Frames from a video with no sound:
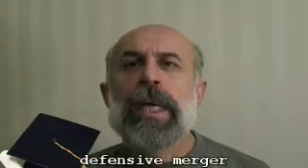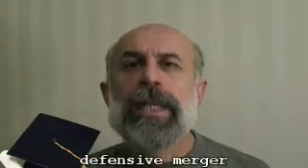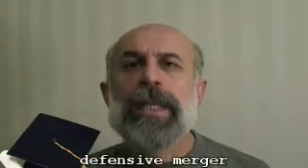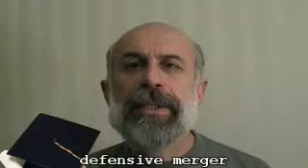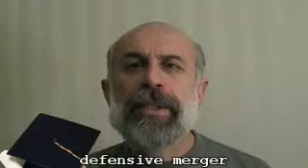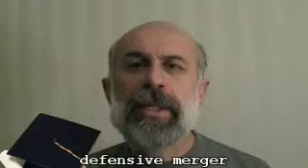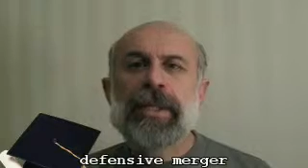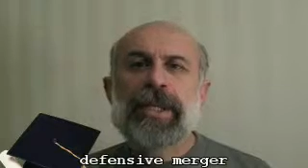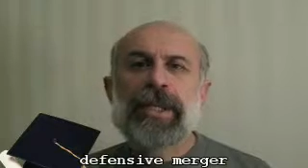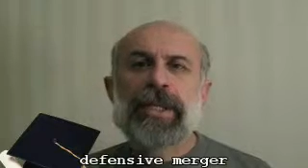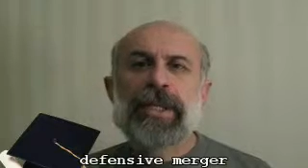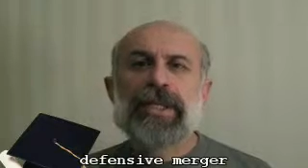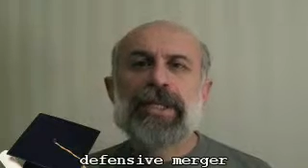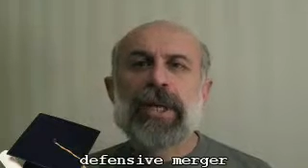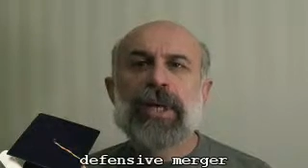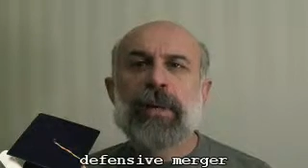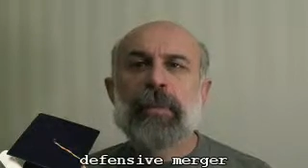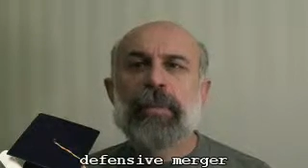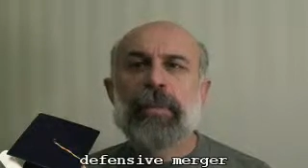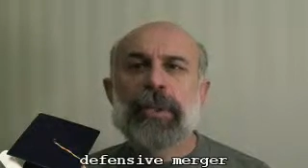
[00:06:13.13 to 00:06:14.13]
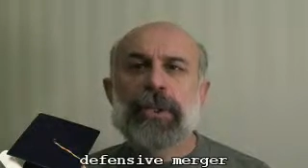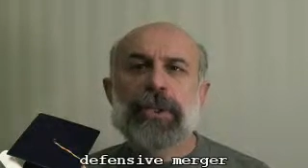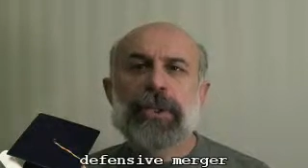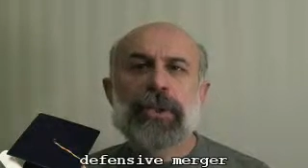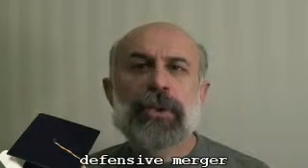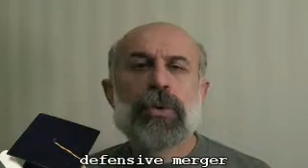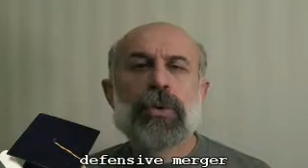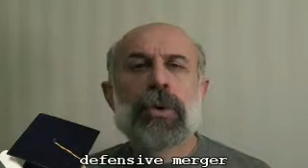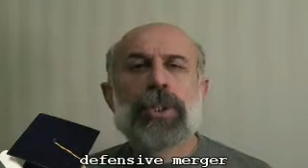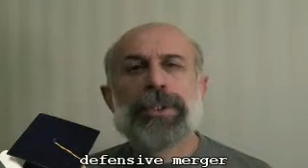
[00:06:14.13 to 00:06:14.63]
Another example
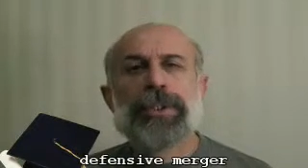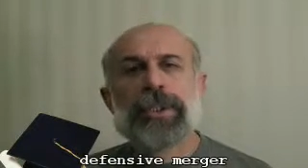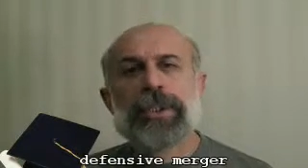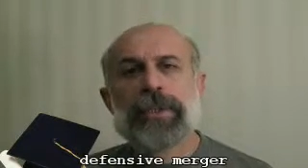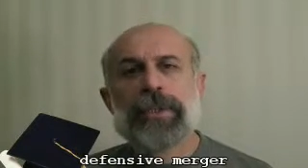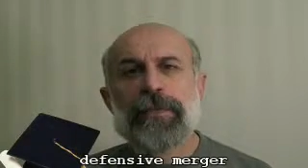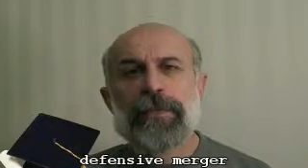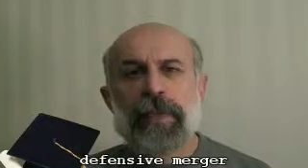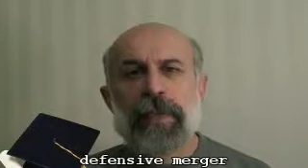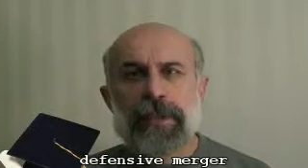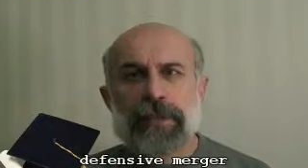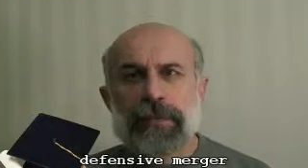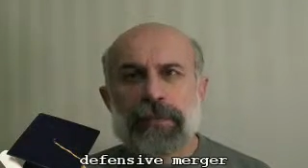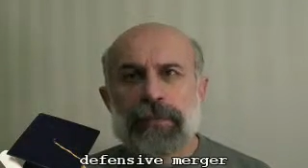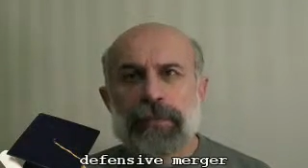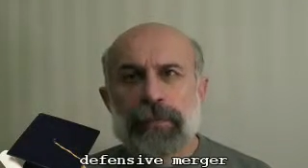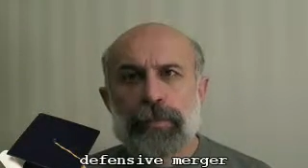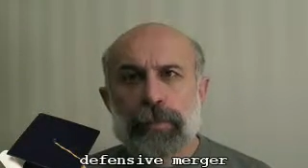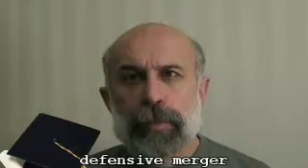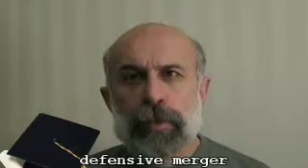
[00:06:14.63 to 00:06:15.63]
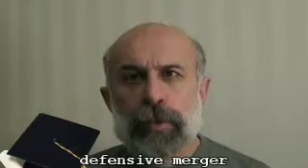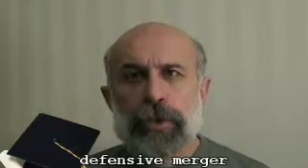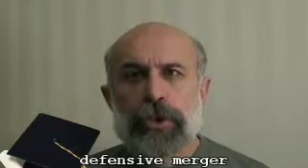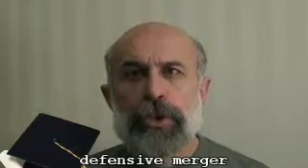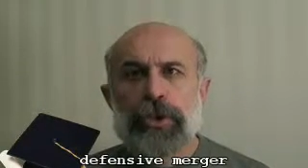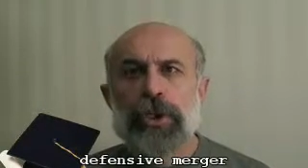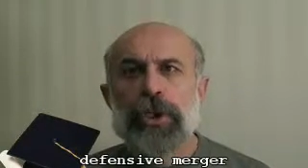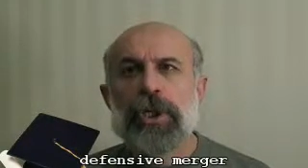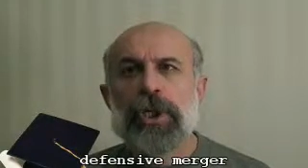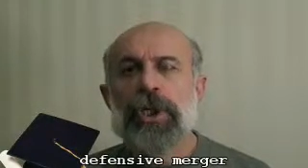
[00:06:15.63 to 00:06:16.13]
is called a defensive
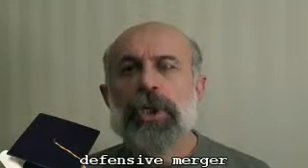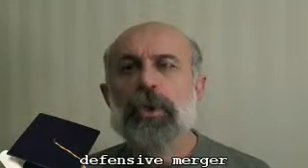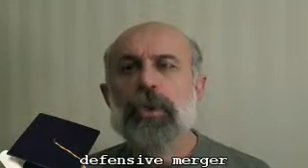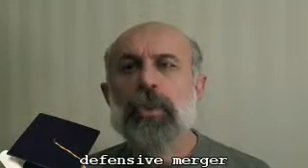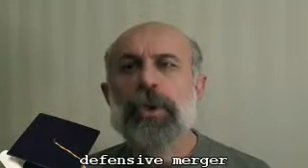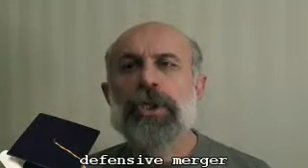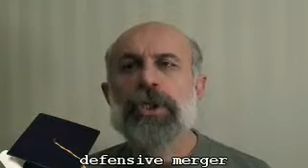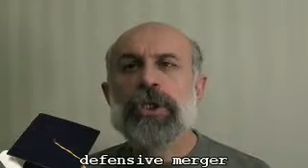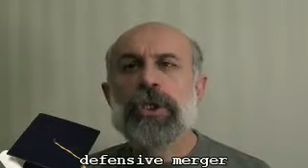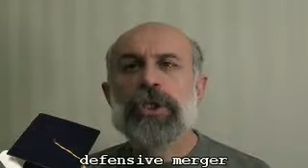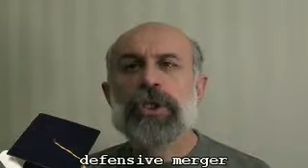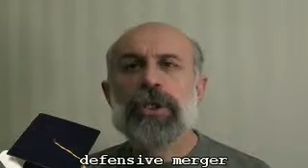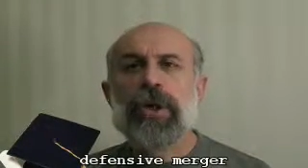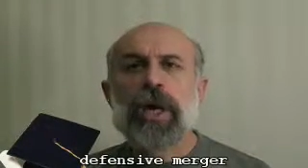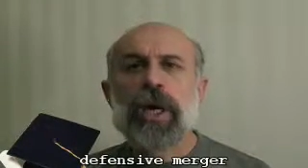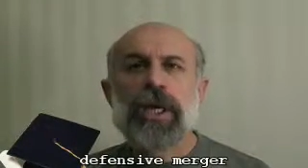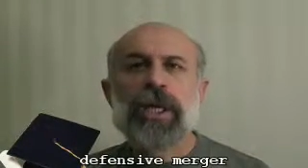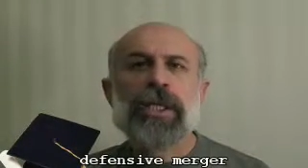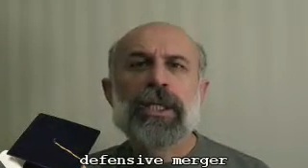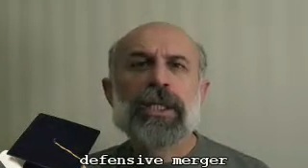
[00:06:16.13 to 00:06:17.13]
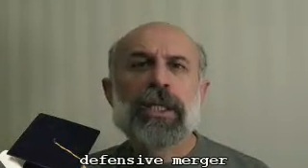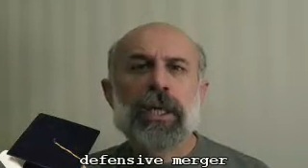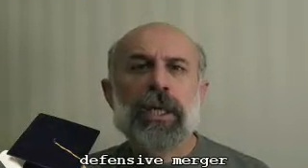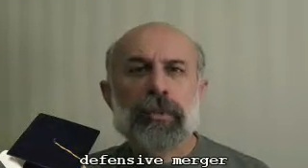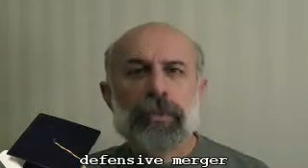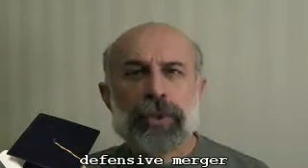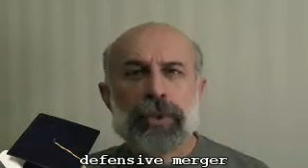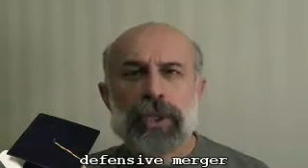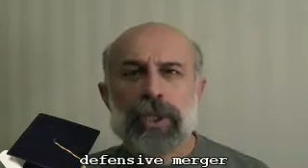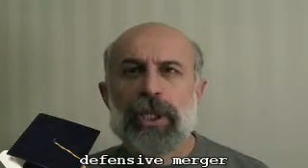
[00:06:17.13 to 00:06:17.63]
merger, in which the target
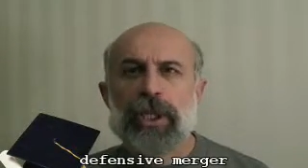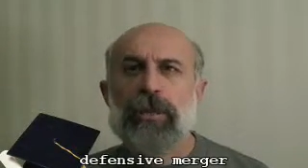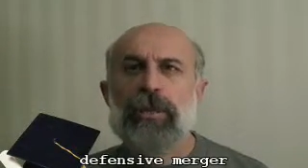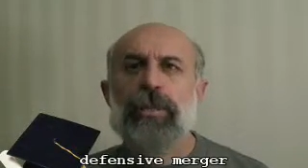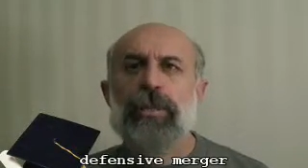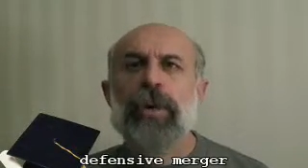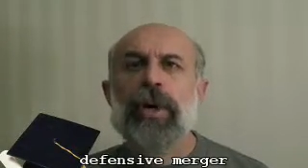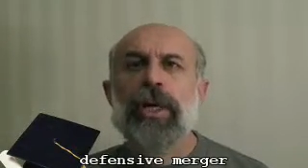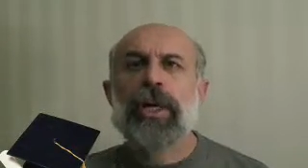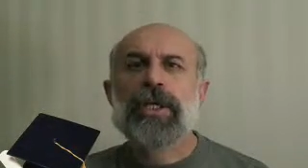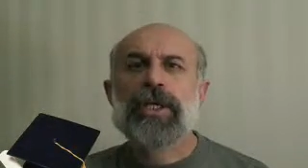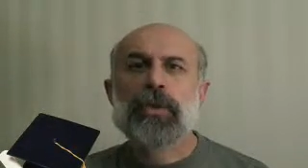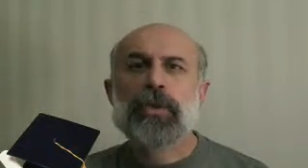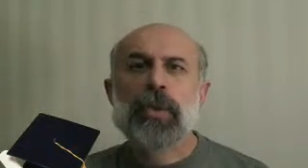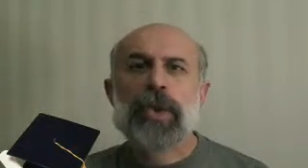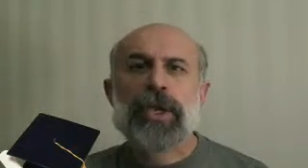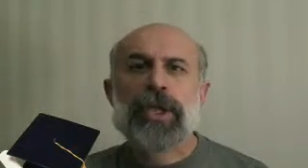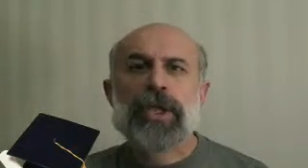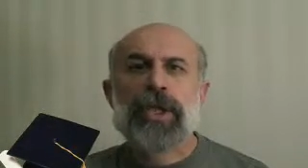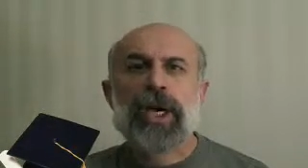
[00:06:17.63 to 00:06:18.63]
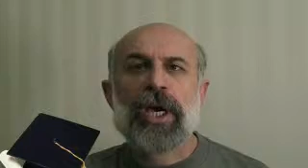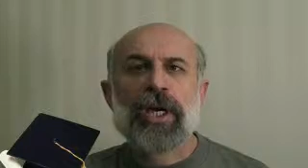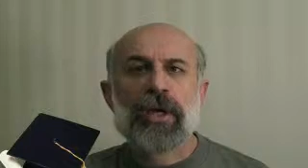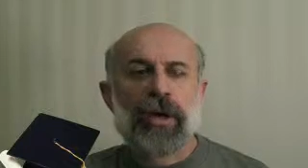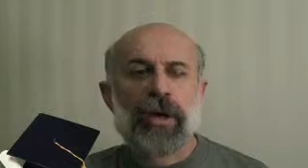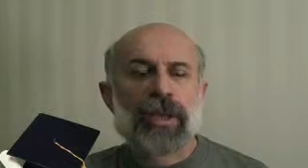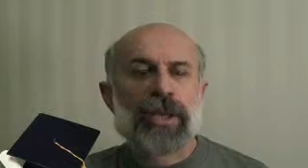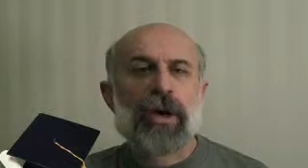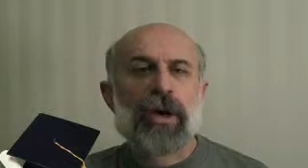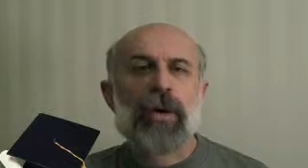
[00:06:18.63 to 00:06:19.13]
company combines with
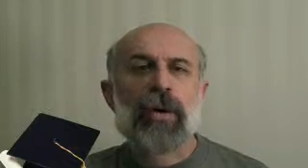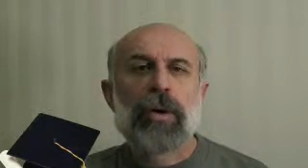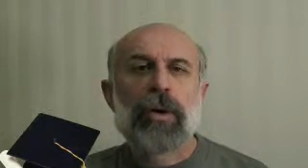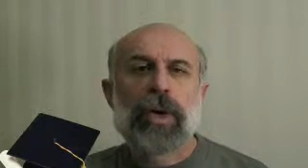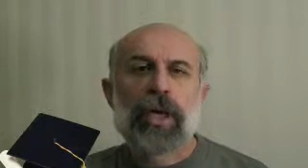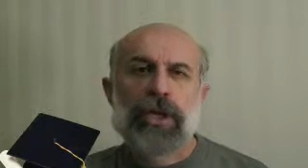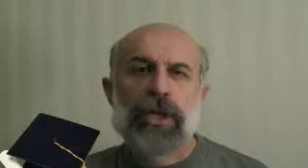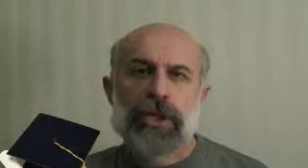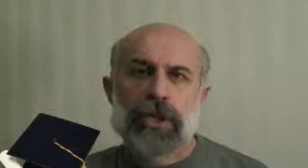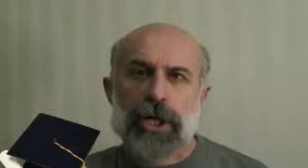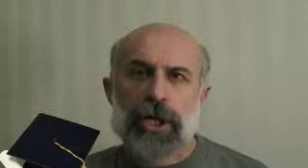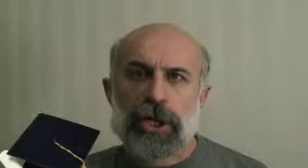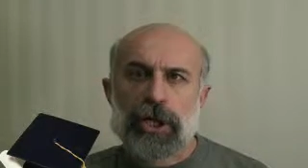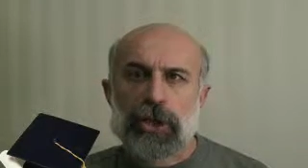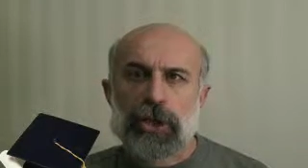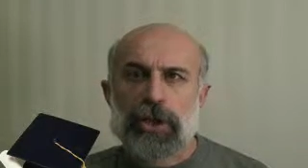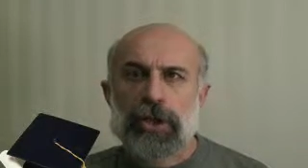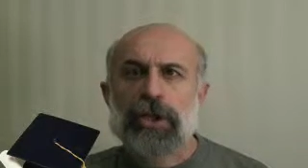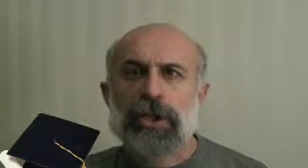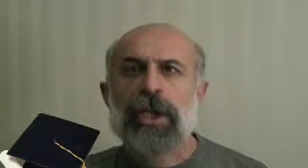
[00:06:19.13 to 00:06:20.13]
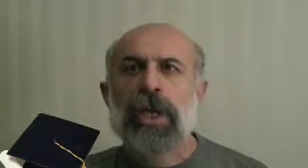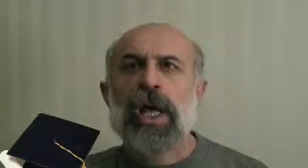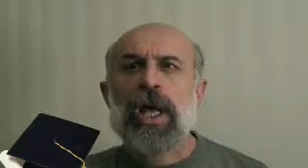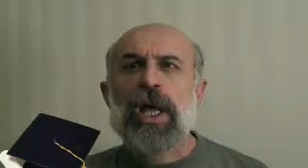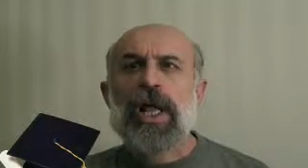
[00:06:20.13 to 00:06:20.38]
another organization